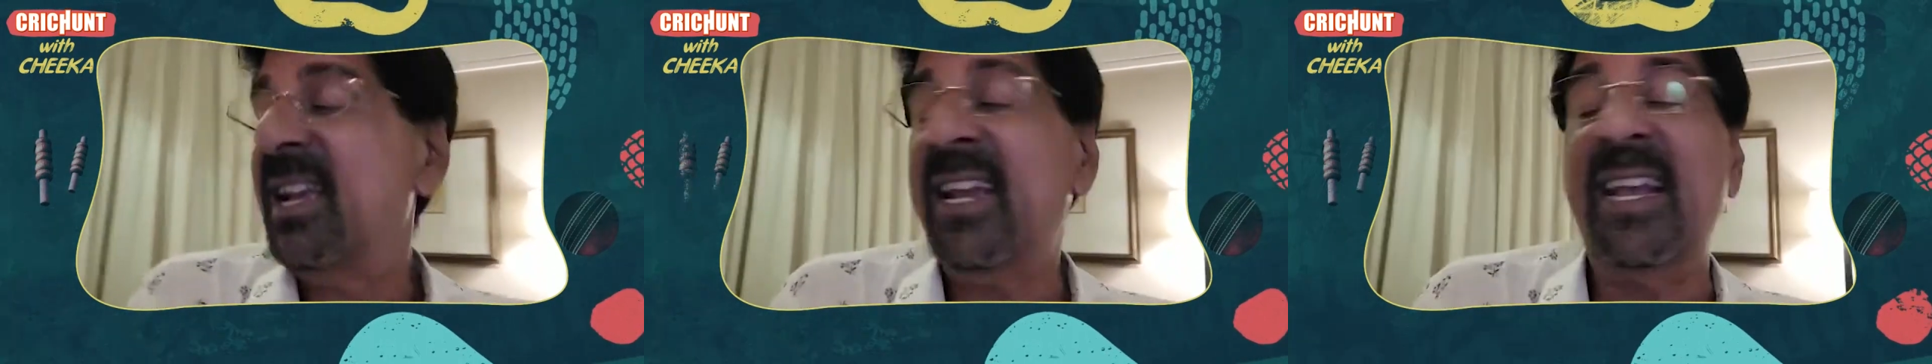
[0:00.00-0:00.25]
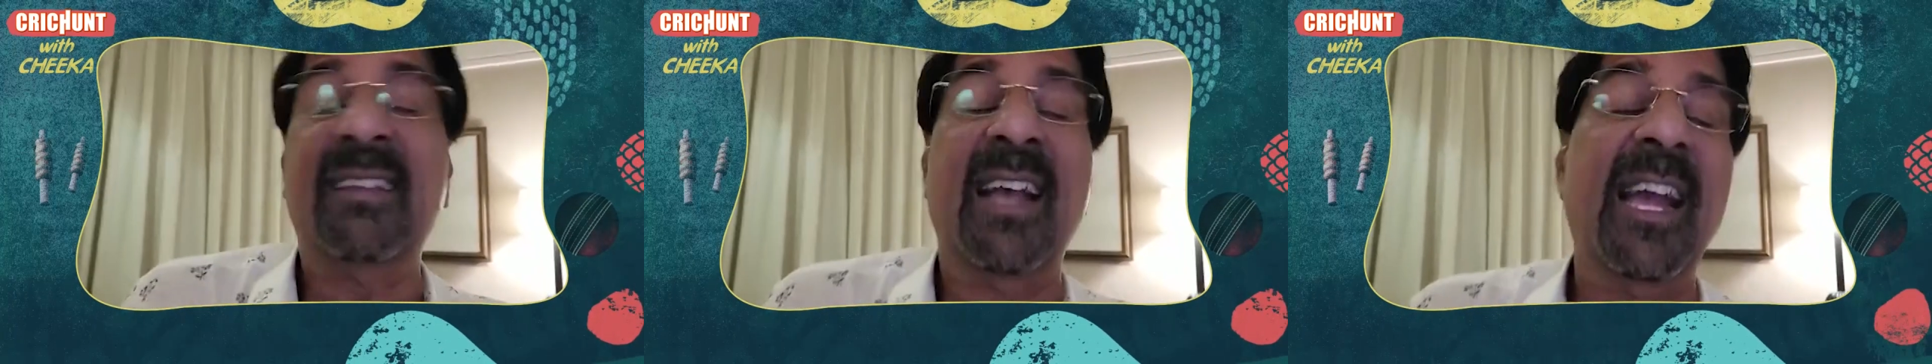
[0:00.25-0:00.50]

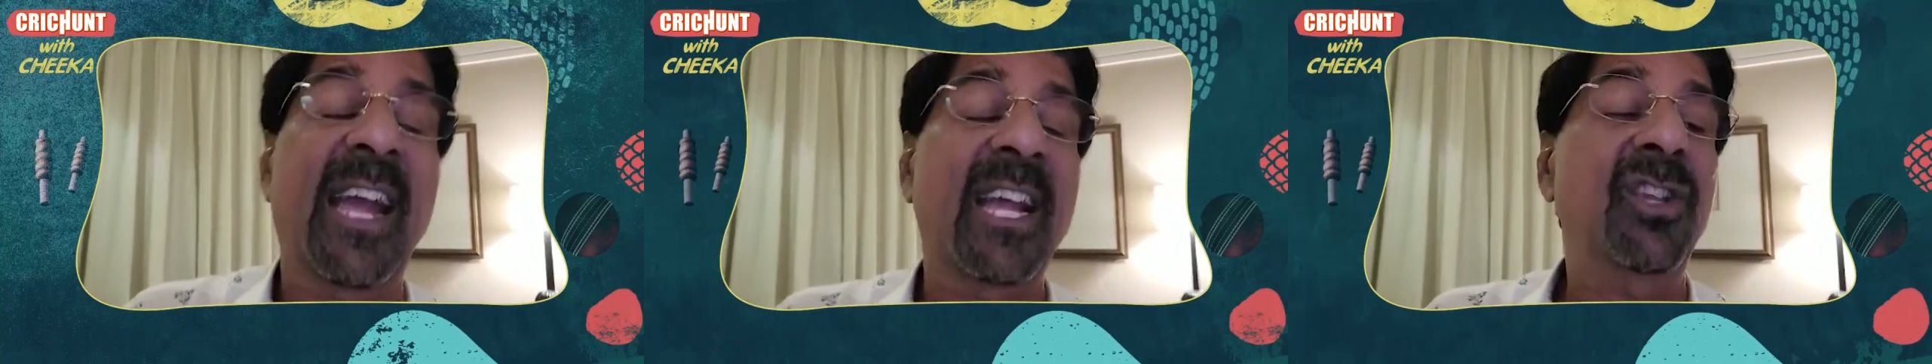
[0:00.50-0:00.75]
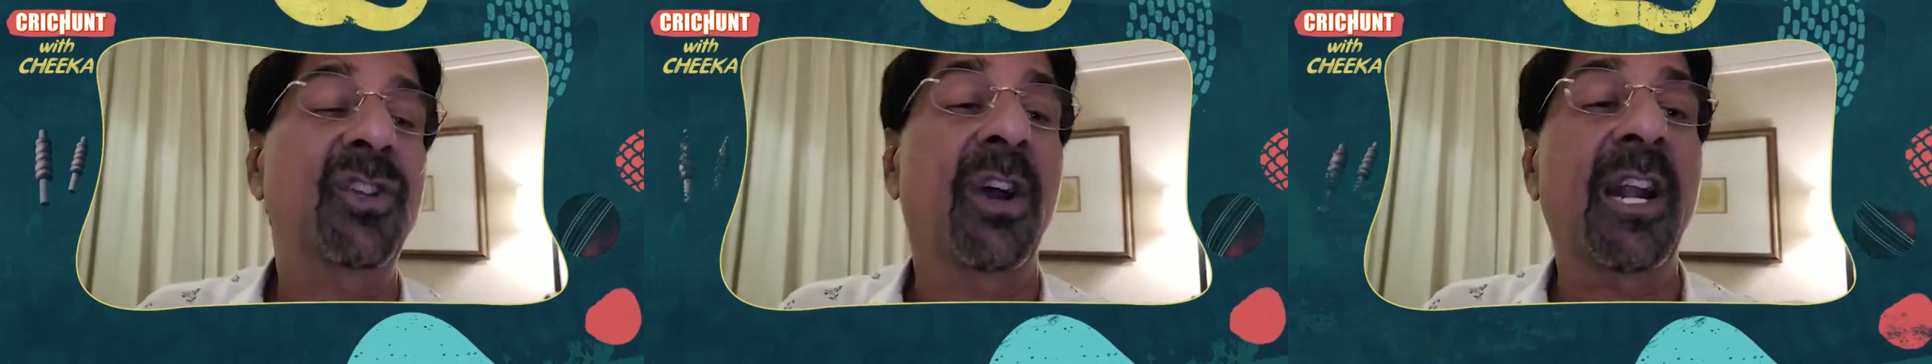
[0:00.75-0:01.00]
yes, I
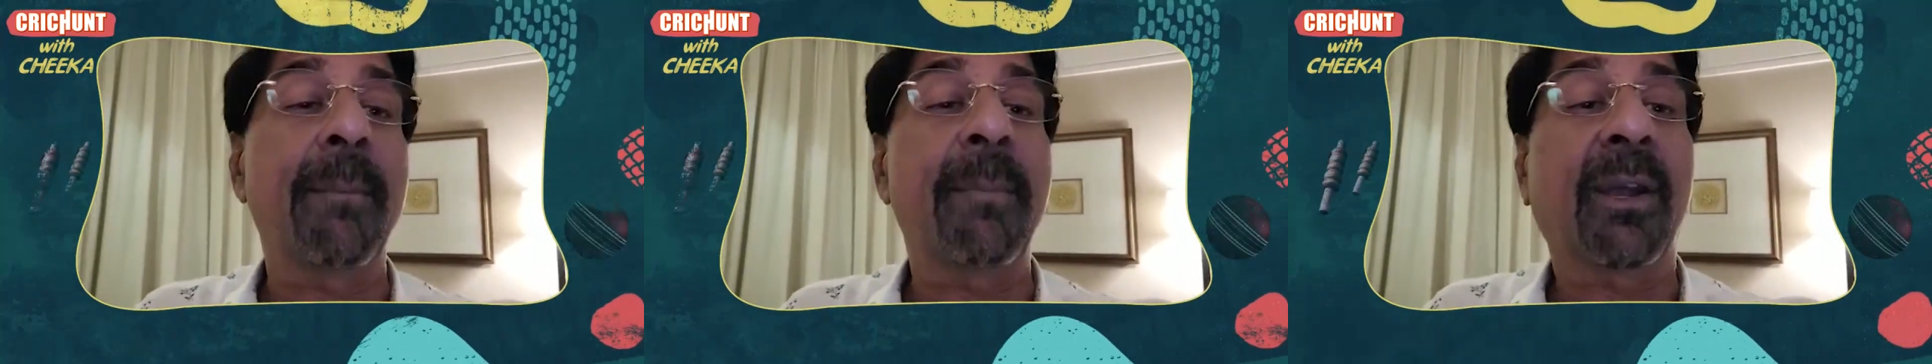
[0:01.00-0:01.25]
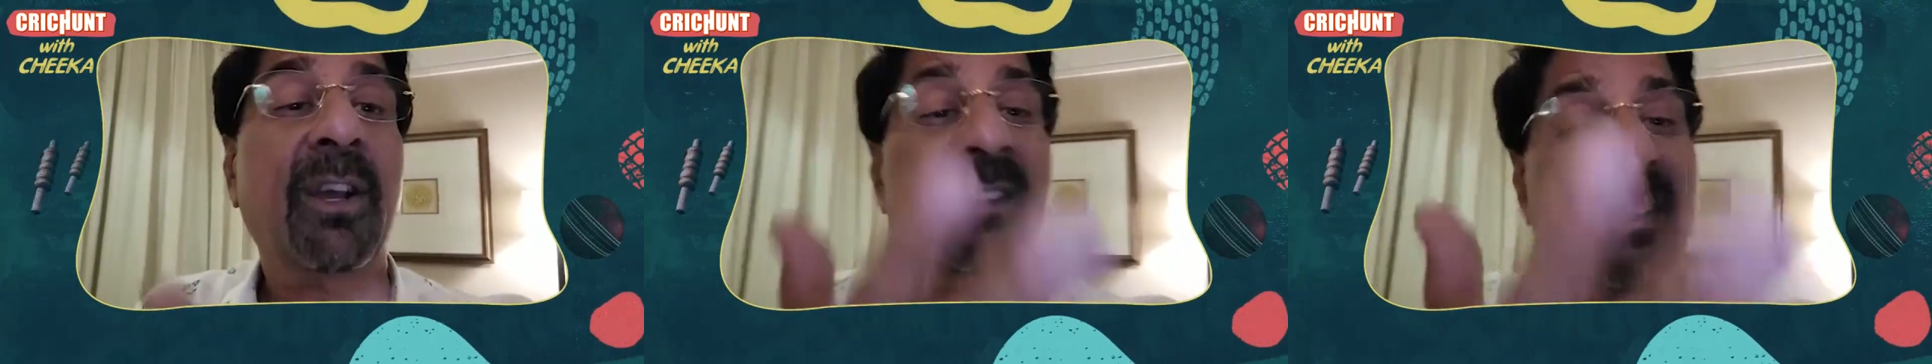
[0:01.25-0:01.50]
enjoyed it
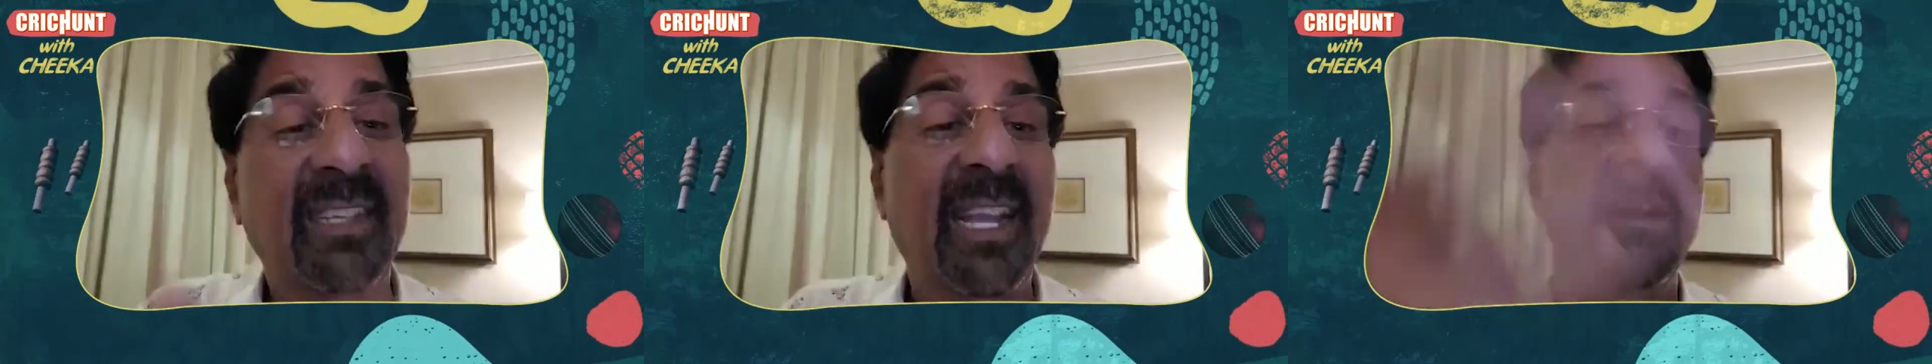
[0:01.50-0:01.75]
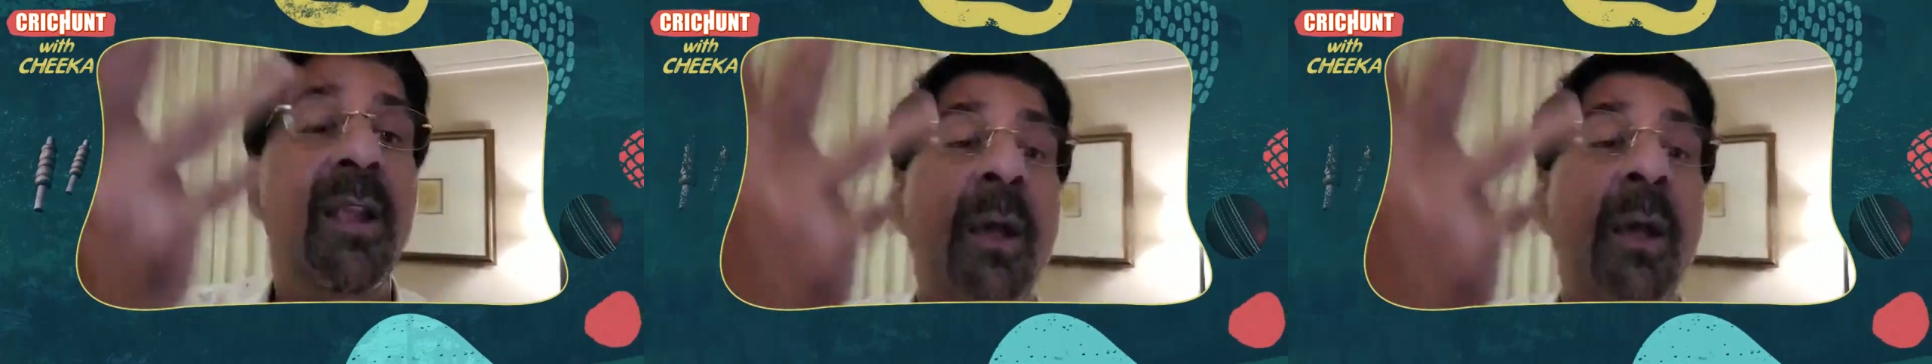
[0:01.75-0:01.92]
because he said